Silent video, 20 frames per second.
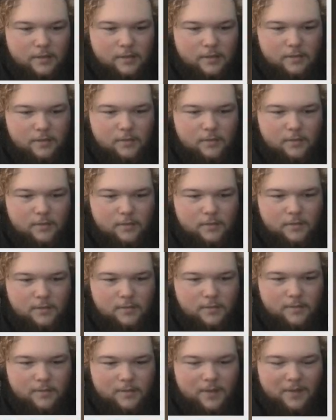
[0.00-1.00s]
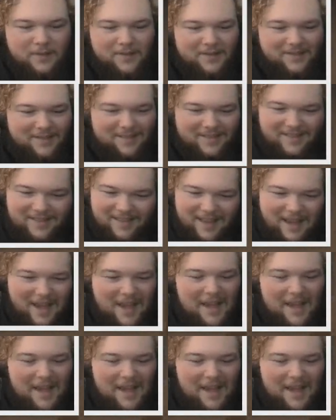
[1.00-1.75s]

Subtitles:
Nobody speaks.